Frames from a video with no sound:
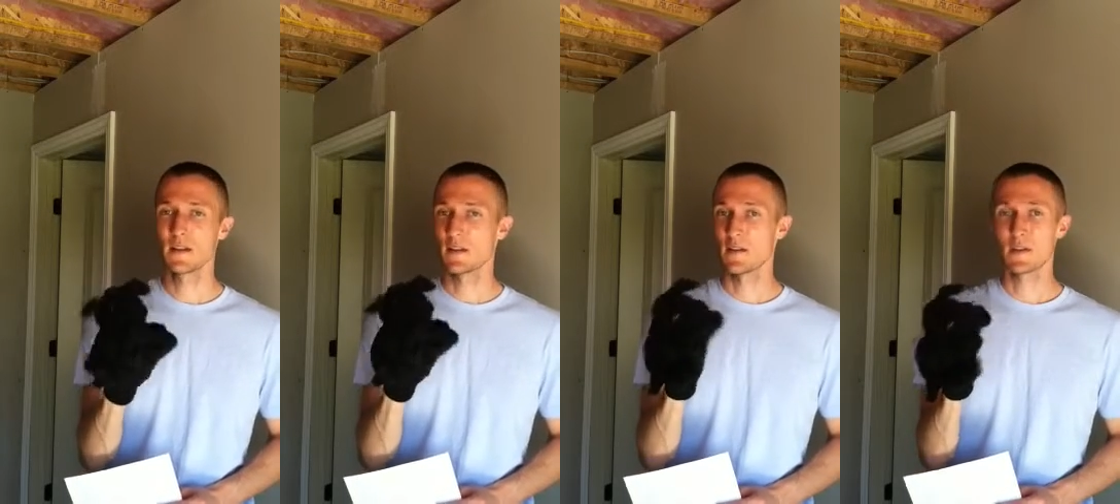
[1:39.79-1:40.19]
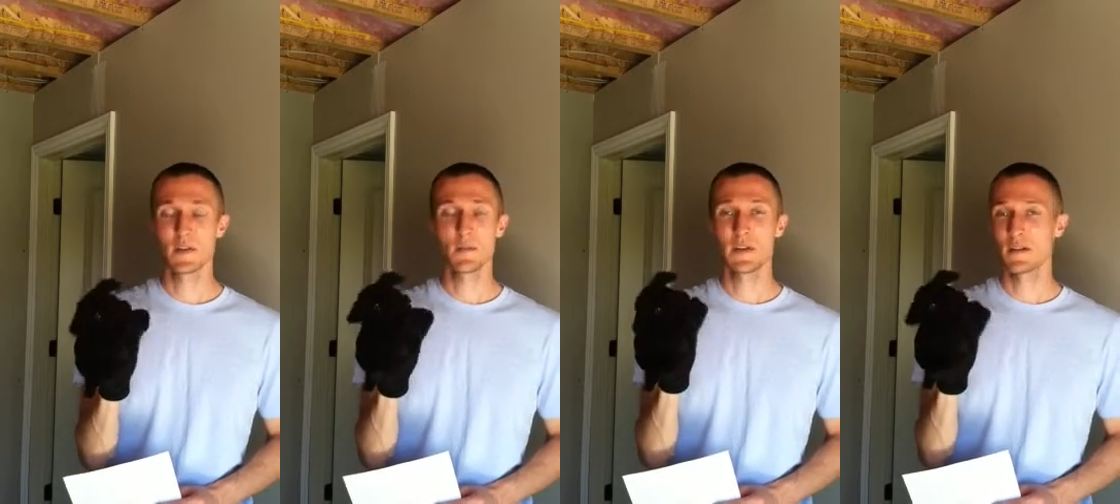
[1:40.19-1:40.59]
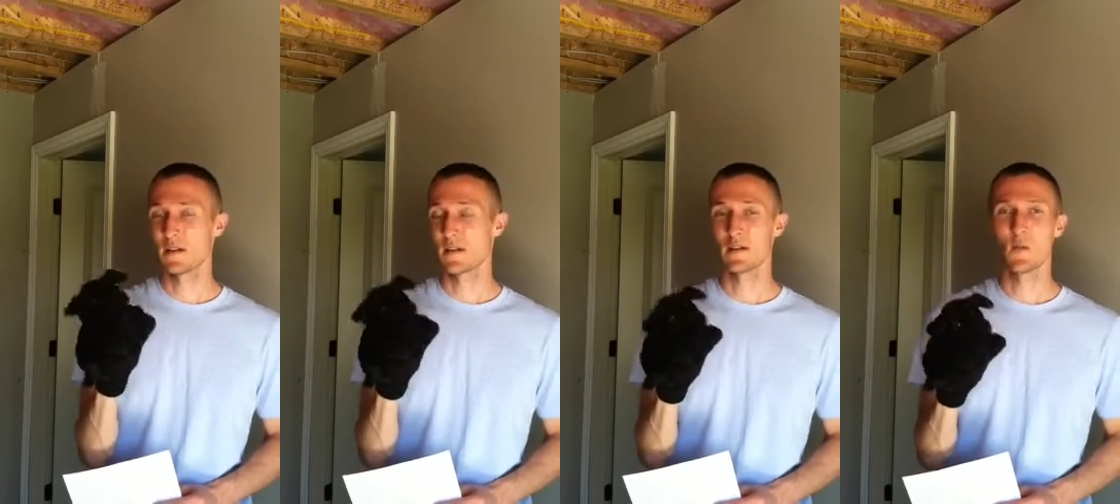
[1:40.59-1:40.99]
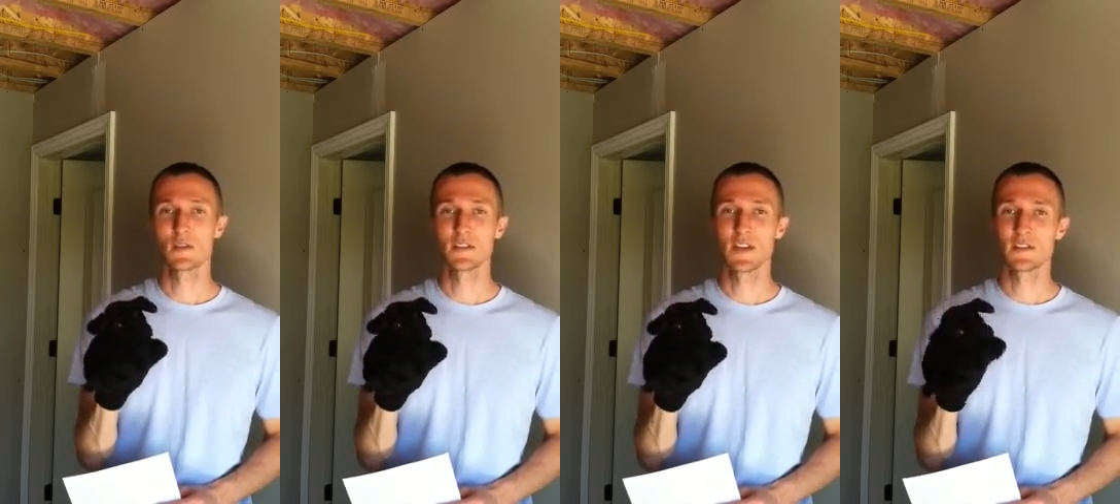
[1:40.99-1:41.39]
there could be
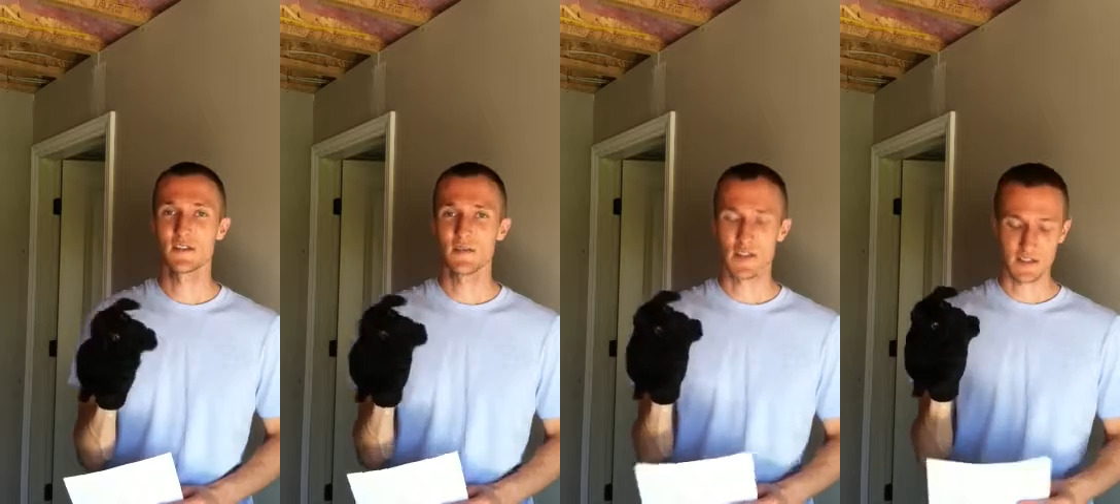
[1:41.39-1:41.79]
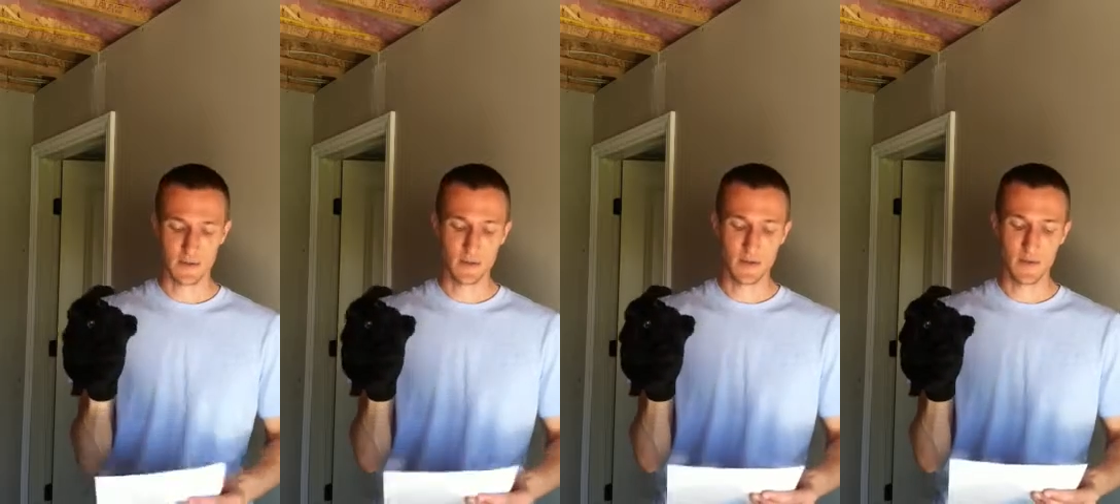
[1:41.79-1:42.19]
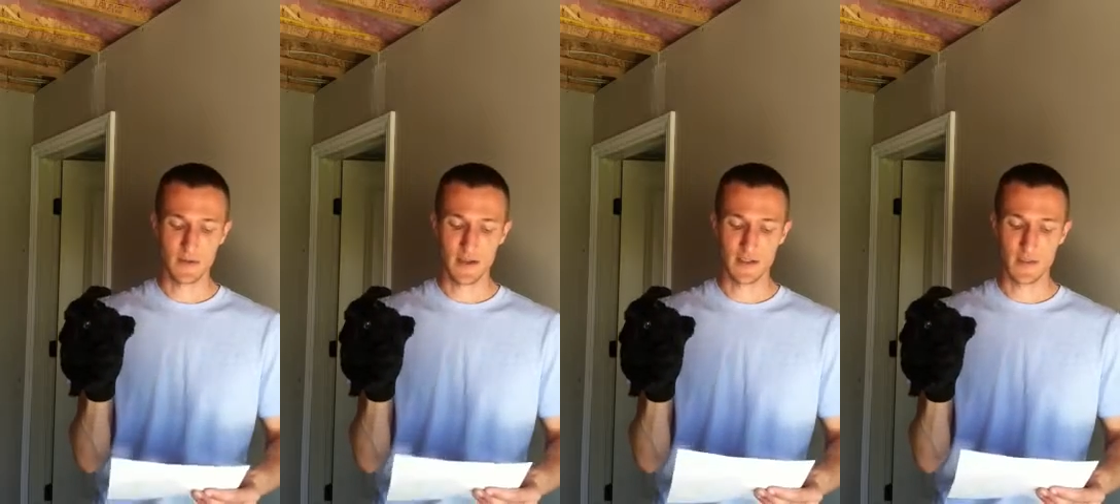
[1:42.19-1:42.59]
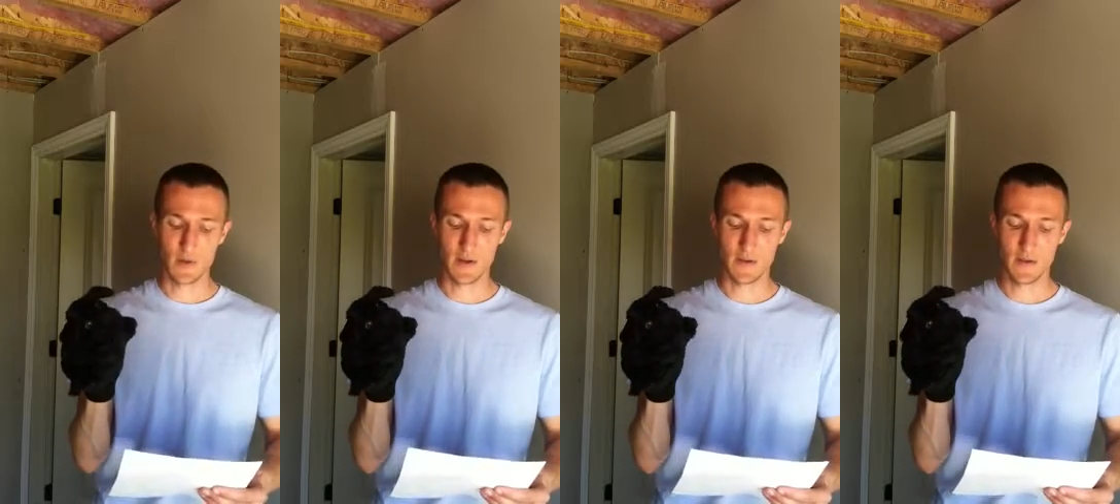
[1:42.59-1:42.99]
once again some flexibility with that as
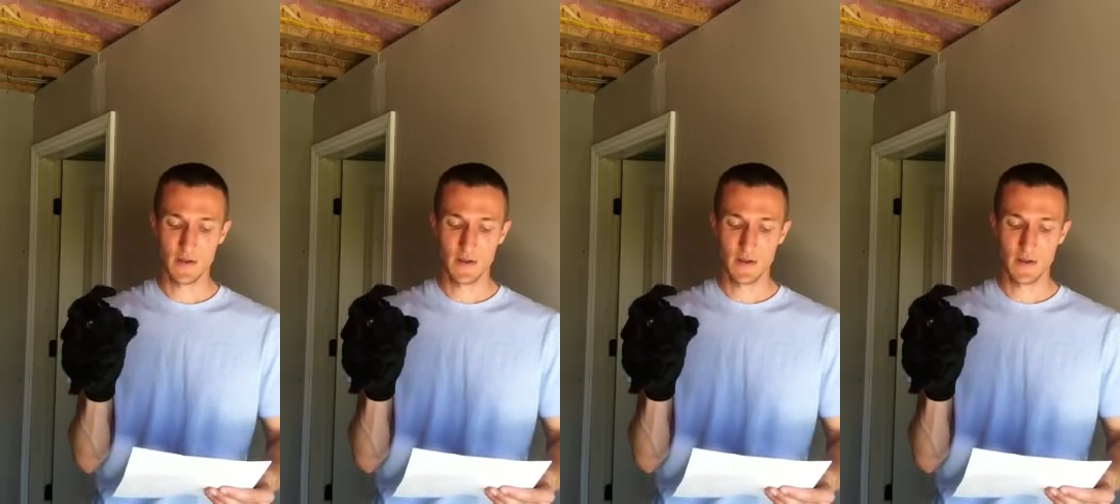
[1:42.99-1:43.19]
well.